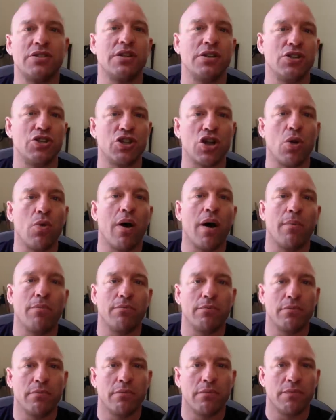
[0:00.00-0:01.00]
didn't show up
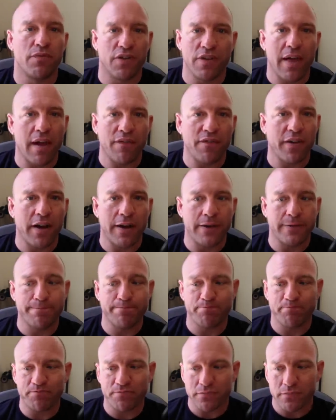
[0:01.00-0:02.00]
for that fight.
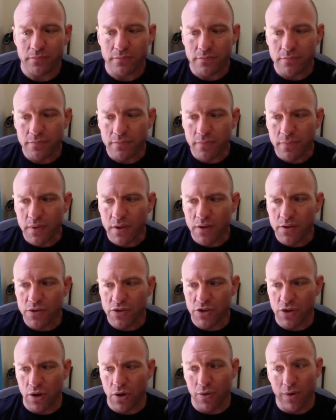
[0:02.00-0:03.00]

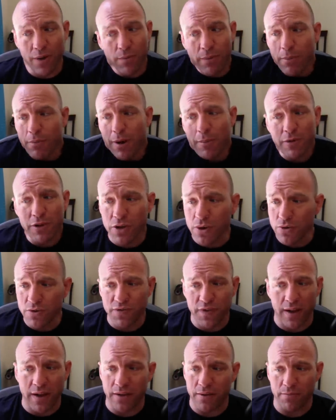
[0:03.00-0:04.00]
So, and remember, I'm a huge
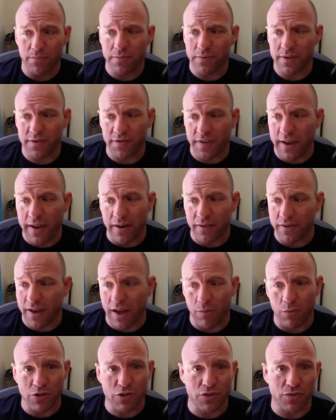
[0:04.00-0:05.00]
fan of
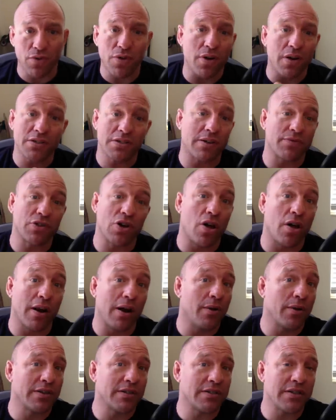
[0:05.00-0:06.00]
Cowboy Cerrone. I just have to call it
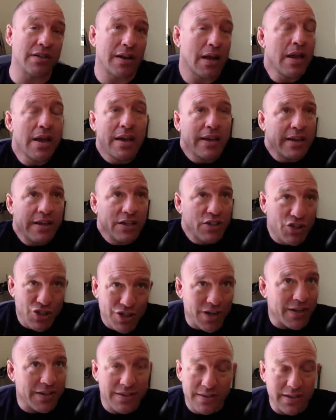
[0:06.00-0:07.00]
how I see it. He
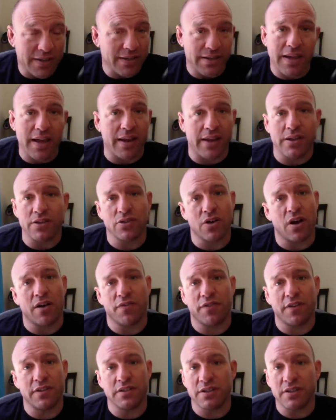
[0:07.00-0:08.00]
just didn't get his
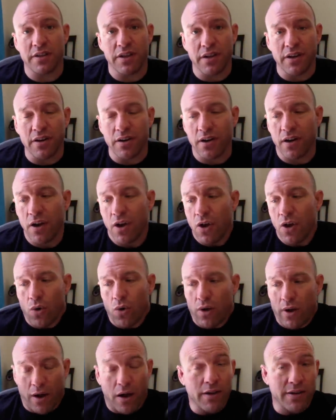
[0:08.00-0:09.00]
offense in gear.
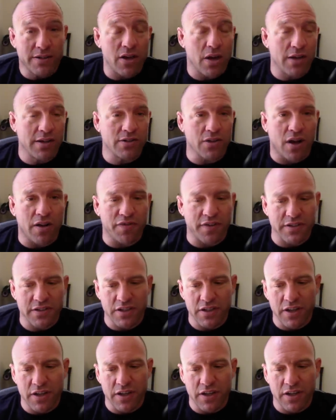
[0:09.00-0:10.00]
His offense
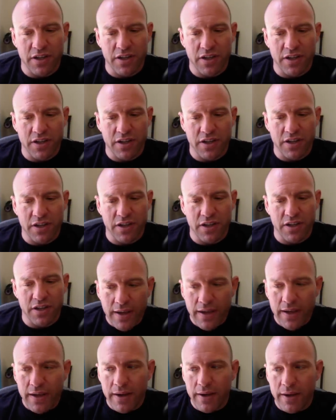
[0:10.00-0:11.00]
in gear. When
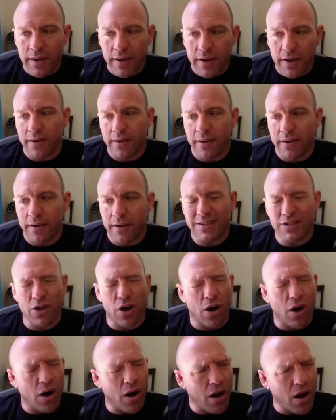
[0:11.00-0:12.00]
he is
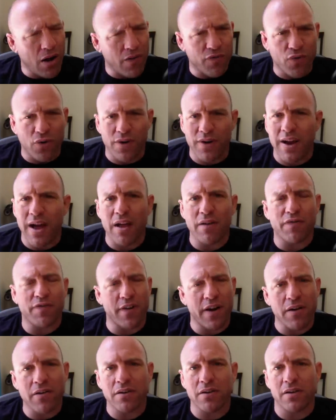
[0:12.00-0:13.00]
off or not
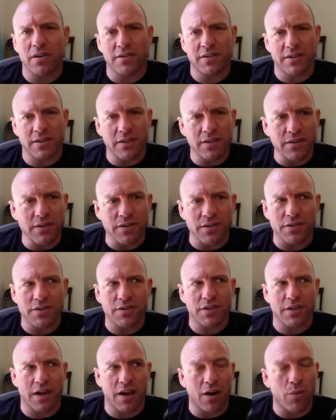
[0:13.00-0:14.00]
firing on all cylinders,
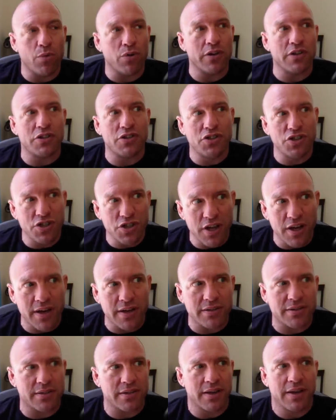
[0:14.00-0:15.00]
Cowboy
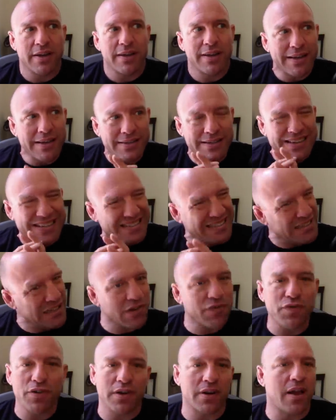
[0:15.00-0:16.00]
just is a
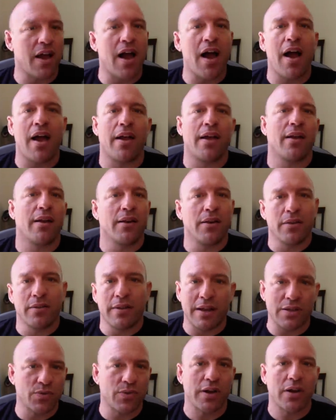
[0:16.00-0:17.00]
different guy. And
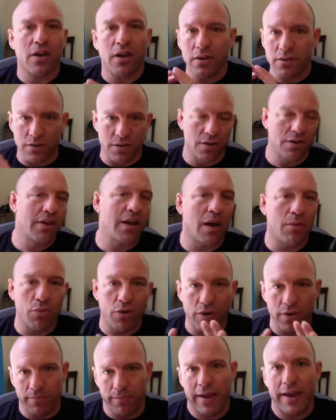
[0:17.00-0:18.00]
that's why I call it good
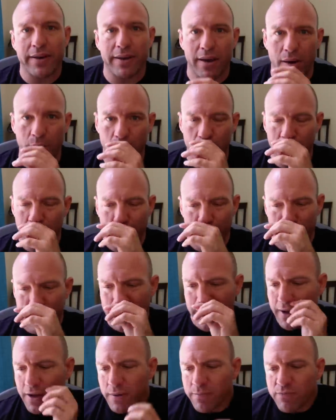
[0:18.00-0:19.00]
Cowboy and bad Cowboy.
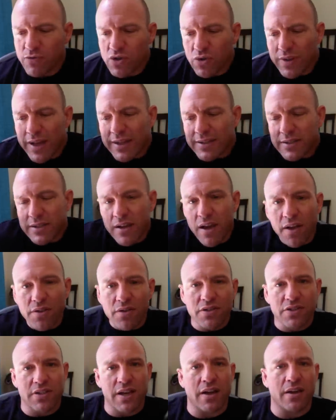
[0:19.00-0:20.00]
So that's the other
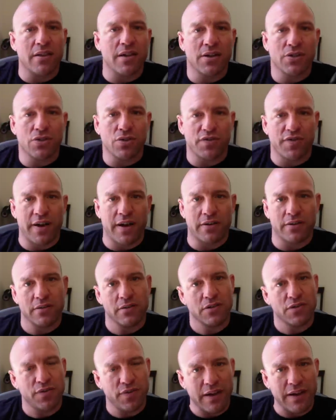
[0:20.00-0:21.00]
psychological factor of
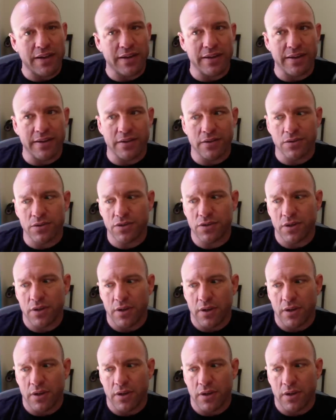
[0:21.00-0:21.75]
this fight is